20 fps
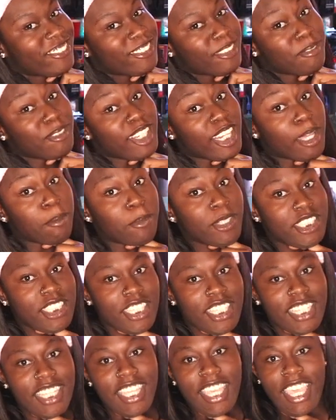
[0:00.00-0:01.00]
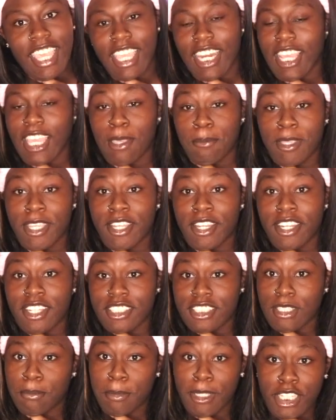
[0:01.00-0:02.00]
from Glam with TNK and I am here
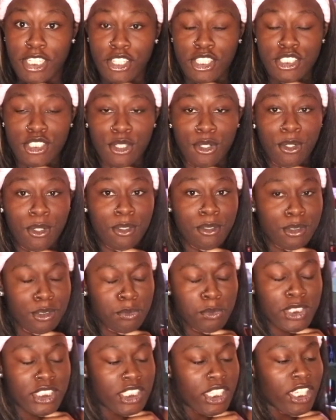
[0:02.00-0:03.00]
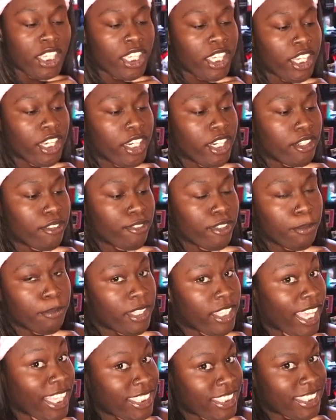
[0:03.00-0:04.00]
to bug your soul with skincare from
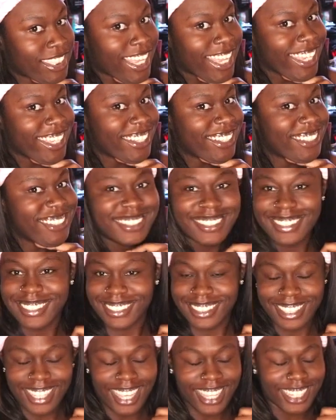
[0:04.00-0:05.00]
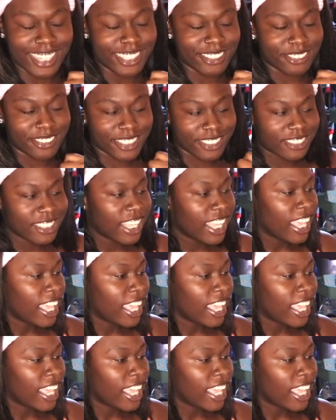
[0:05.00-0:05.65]
Yes Style. How you doing?